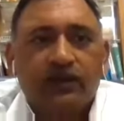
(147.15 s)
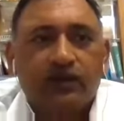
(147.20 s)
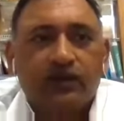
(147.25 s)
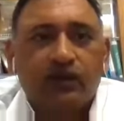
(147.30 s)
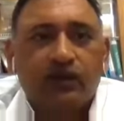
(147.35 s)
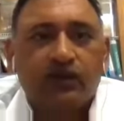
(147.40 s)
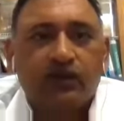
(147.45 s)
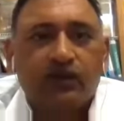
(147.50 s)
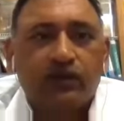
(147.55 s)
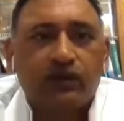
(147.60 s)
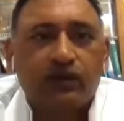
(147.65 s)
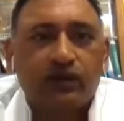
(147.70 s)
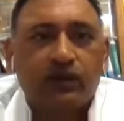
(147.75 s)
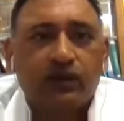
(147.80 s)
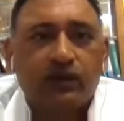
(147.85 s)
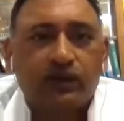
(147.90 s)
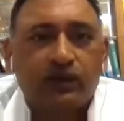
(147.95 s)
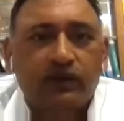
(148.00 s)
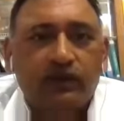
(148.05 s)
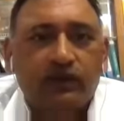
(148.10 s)

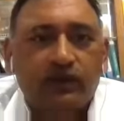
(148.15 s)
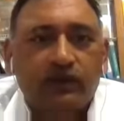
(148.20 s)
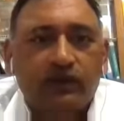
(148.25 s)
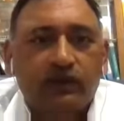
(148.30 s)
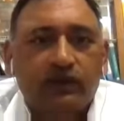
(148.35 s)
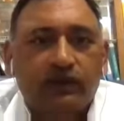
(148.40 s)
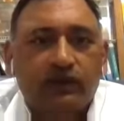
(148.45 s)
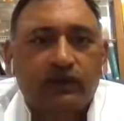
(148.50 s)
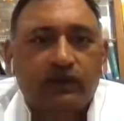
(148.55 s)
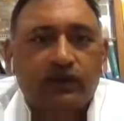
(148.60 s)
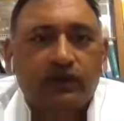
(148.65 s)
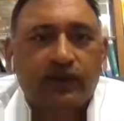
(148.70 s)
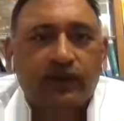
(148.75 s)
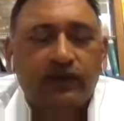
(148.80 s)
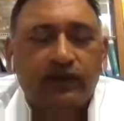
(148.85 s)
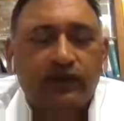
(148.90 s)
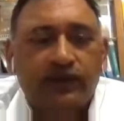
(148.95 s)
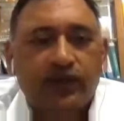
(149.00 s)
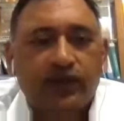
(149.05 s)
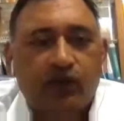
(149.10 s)
So
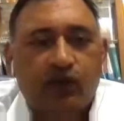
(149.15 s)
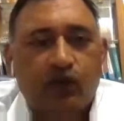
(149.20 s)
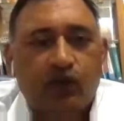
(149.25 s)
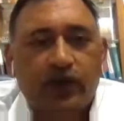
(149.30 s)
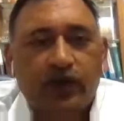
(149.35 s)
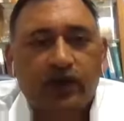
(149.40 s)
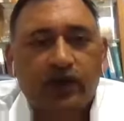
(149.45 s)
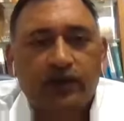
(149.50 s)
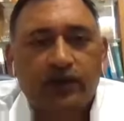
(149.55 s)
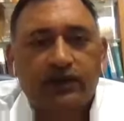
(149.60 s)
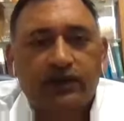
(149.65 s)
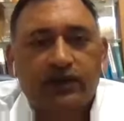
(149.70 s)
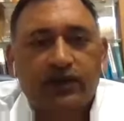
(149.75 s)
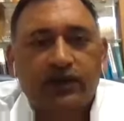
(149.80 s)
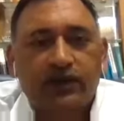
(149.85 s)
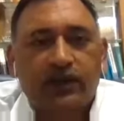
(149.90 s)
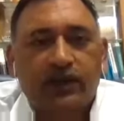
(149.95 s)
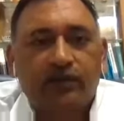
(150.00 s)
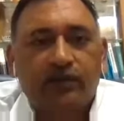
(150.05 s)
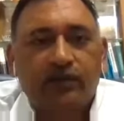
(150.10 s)
when we say going
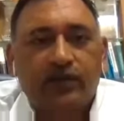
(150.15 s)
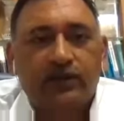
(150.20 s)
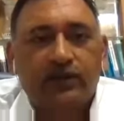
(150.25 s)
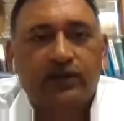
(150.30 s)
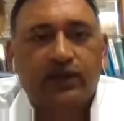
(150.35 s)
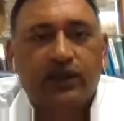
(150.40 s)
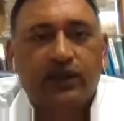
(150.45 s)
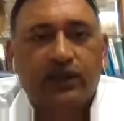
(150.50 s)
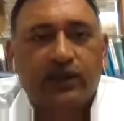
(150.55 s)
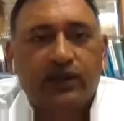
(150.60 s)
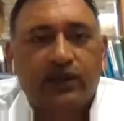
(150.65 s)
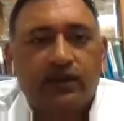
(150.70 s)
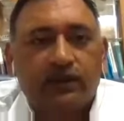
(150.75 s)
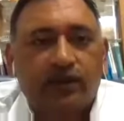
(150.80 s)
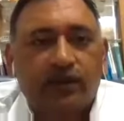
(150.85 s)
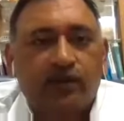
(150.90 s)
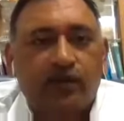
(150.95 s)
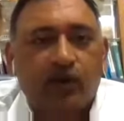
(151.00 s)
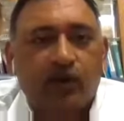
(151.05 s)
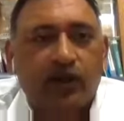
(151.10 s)
concern, that means
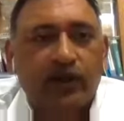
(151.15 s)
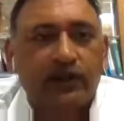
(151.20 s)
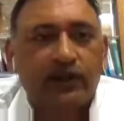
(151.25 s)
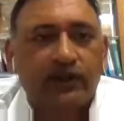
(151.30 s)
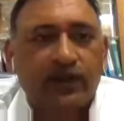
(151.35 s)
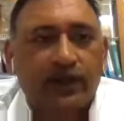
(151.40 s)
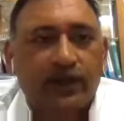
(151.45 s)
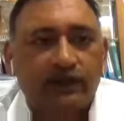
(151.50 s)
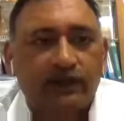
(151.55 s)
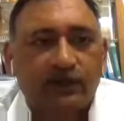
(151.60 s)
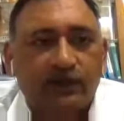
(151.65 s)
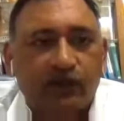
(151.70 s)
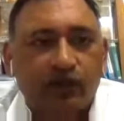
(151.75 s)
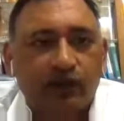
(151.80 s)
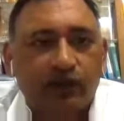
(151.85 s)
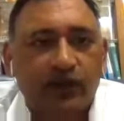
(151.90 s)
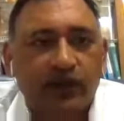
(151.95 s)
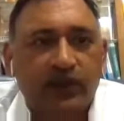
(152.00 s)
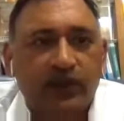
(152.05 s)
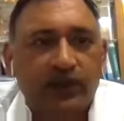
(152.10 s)
the employees has
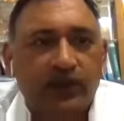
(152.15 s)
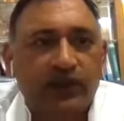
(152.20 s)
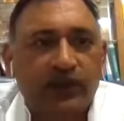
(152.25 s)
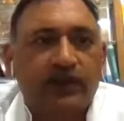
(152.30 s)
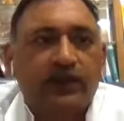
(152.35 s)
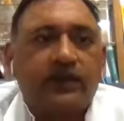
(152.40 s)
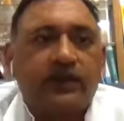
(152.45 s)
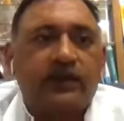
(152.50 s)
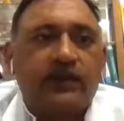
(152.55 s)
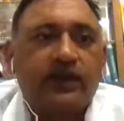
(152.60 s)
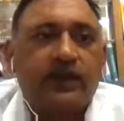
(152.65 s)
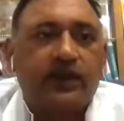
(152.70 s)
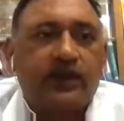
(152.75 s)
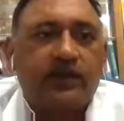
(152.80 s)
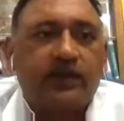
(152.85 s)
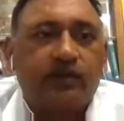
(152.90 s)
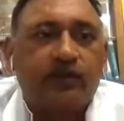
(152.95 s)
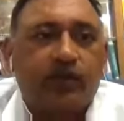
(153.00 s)
to be there. The